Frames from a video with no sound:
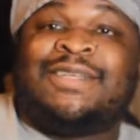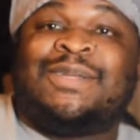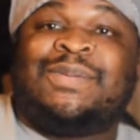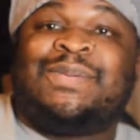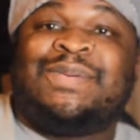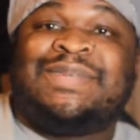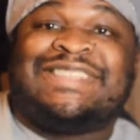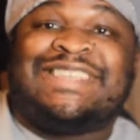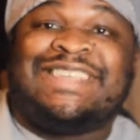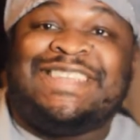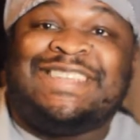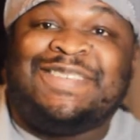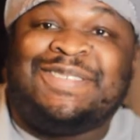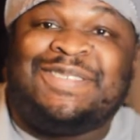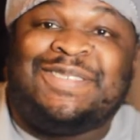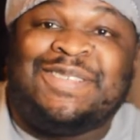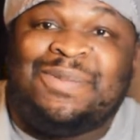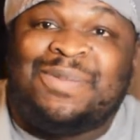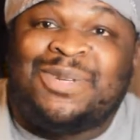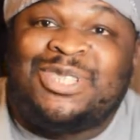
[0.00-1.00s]
What's good,
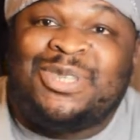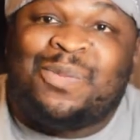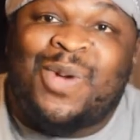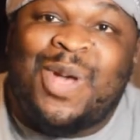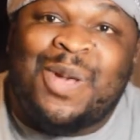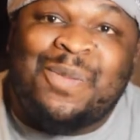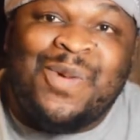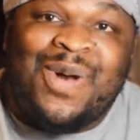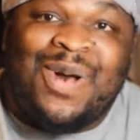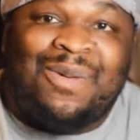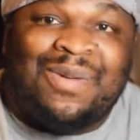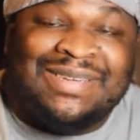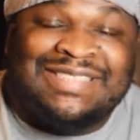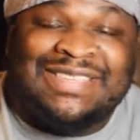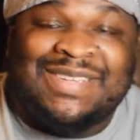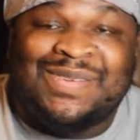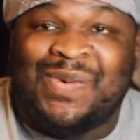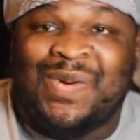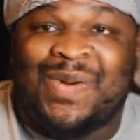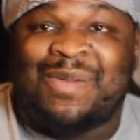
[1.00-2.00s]
YouTube? It's your boy Mo. I want to say
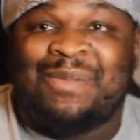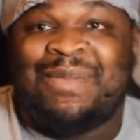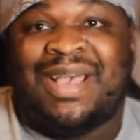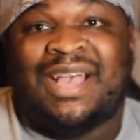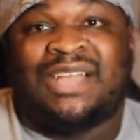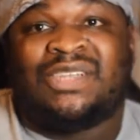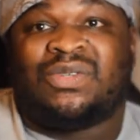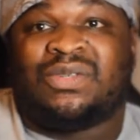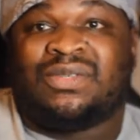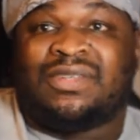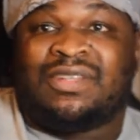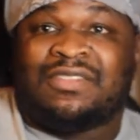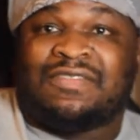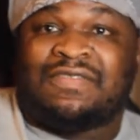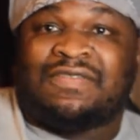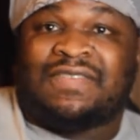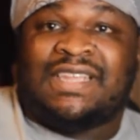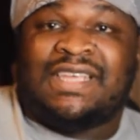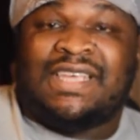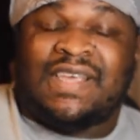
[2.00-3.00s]
welcome back to another
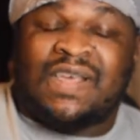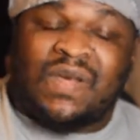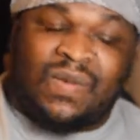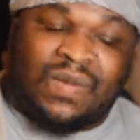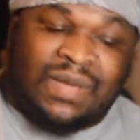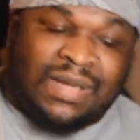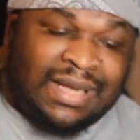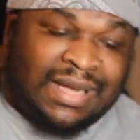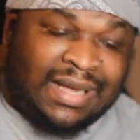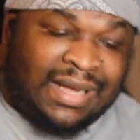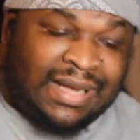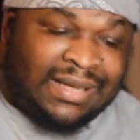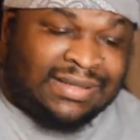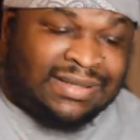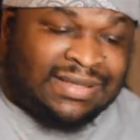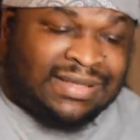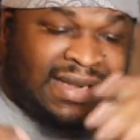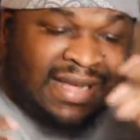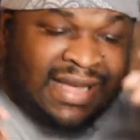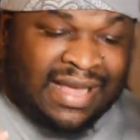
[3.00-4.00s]
video.
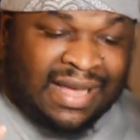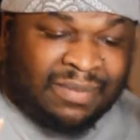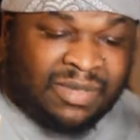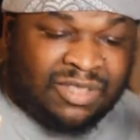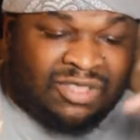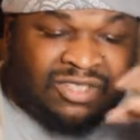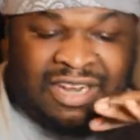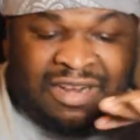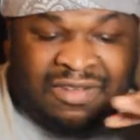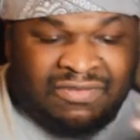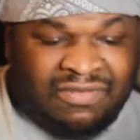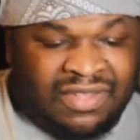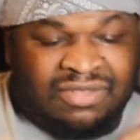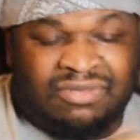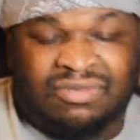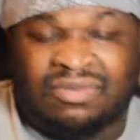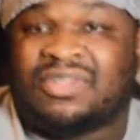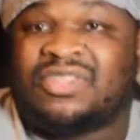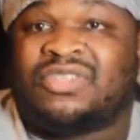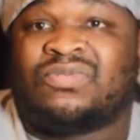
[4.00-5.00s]
Today I'm gonna try to run
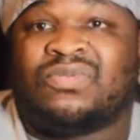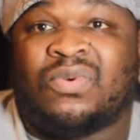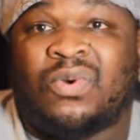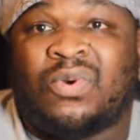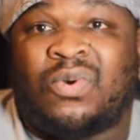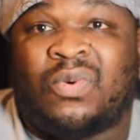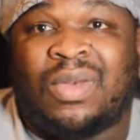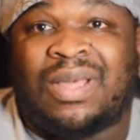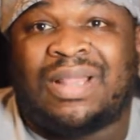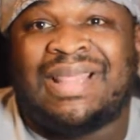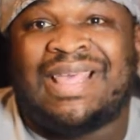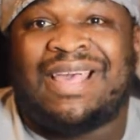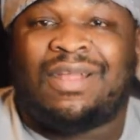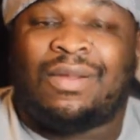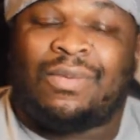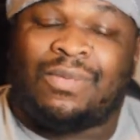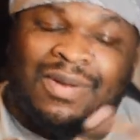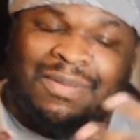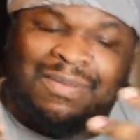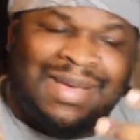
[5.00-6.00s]
through this real quickly. I
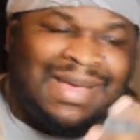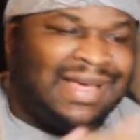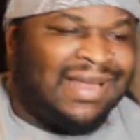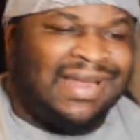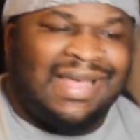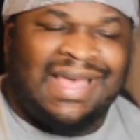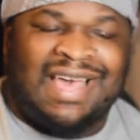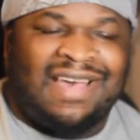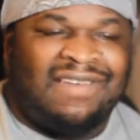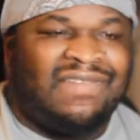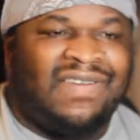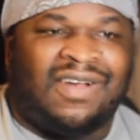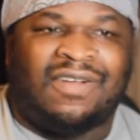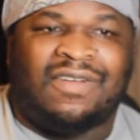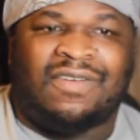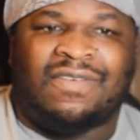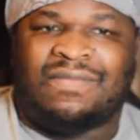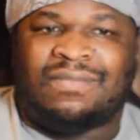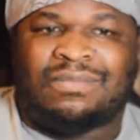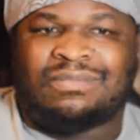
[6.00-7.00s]
don't want to make it a
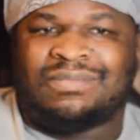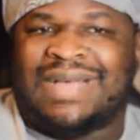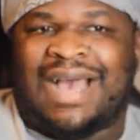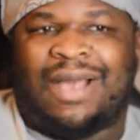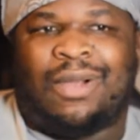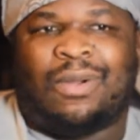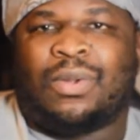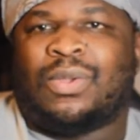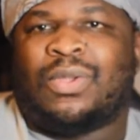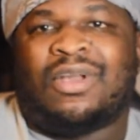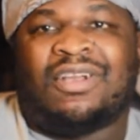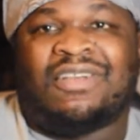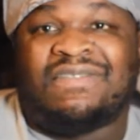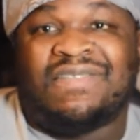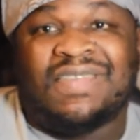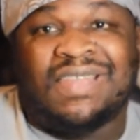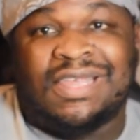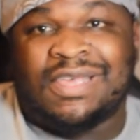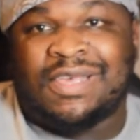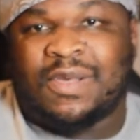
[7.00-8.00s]
hour long
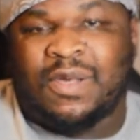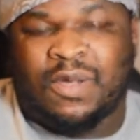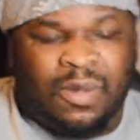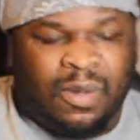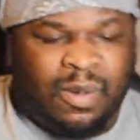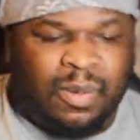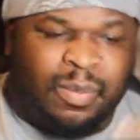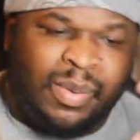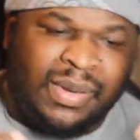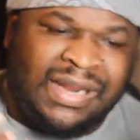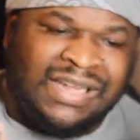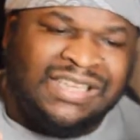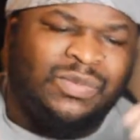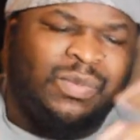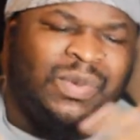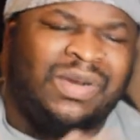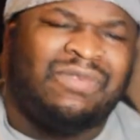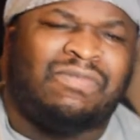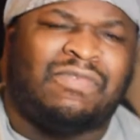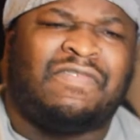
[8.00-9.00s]
video, but I just
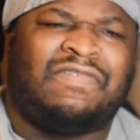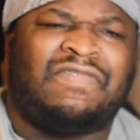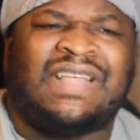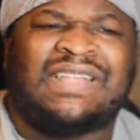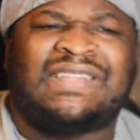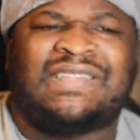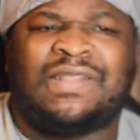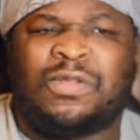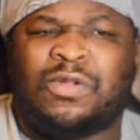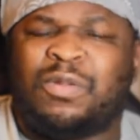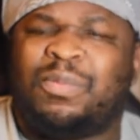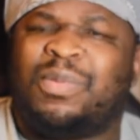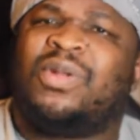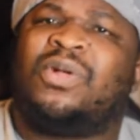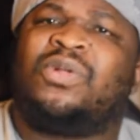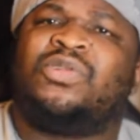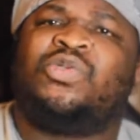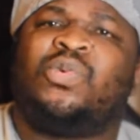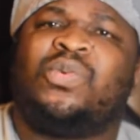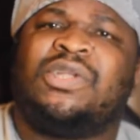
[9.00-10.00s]
want to reflect a little bit
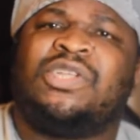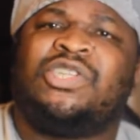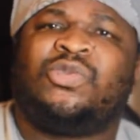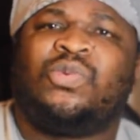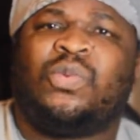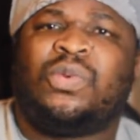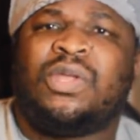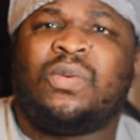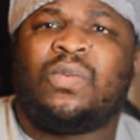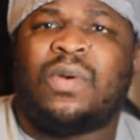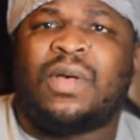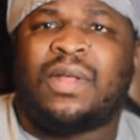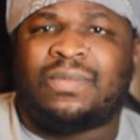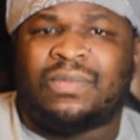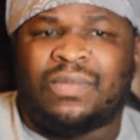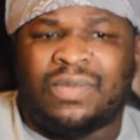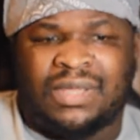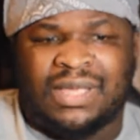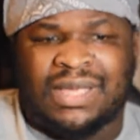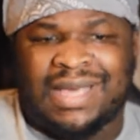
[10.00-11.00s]
on 2021
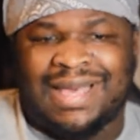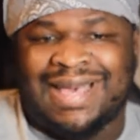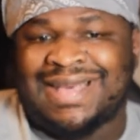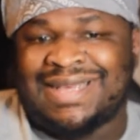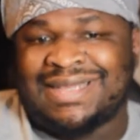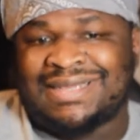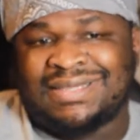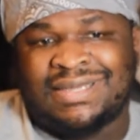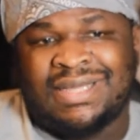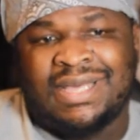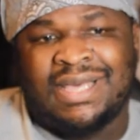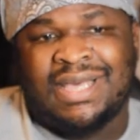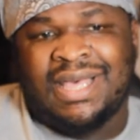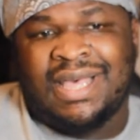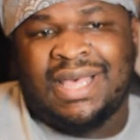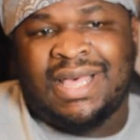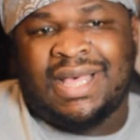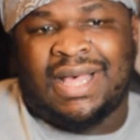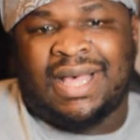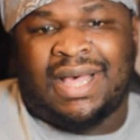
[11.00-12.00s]
with you guys.
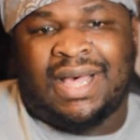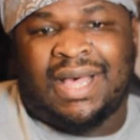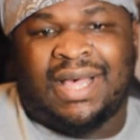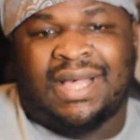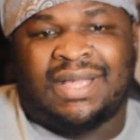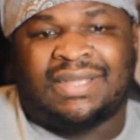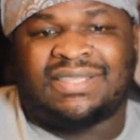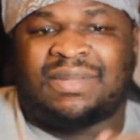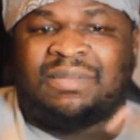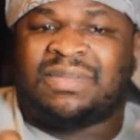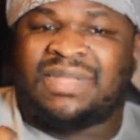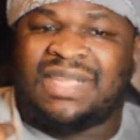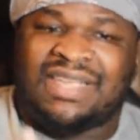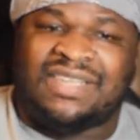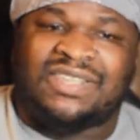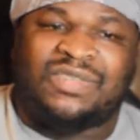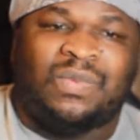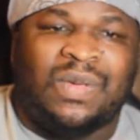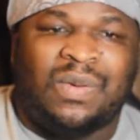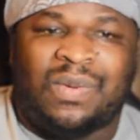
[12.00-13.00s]
Some
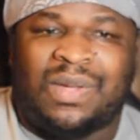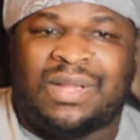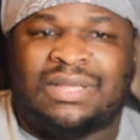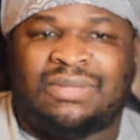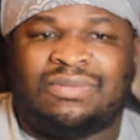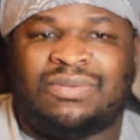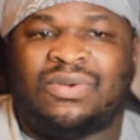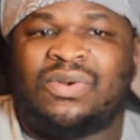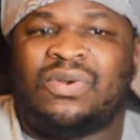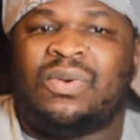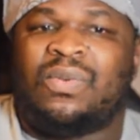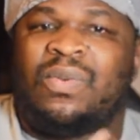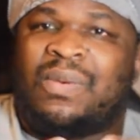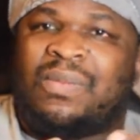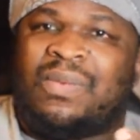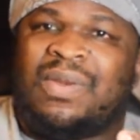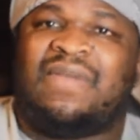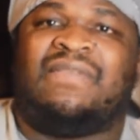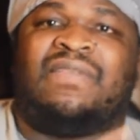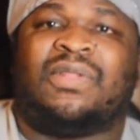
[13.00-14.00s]
things we went through, what
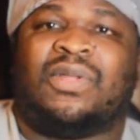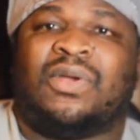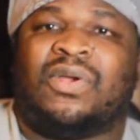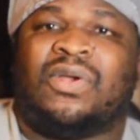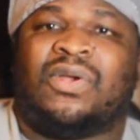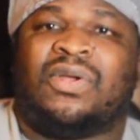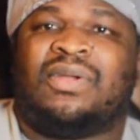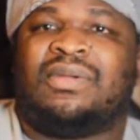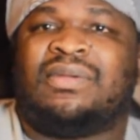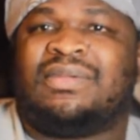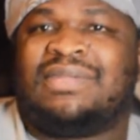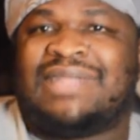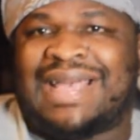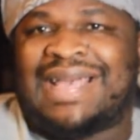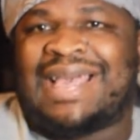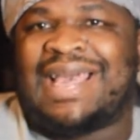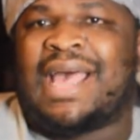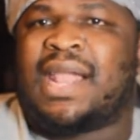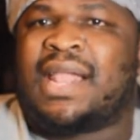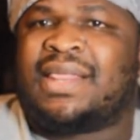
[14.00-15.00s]
we've learned, that
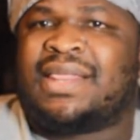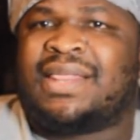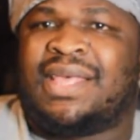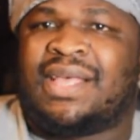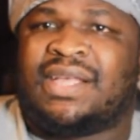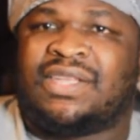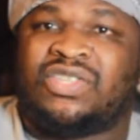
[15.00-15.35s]
kind of thing.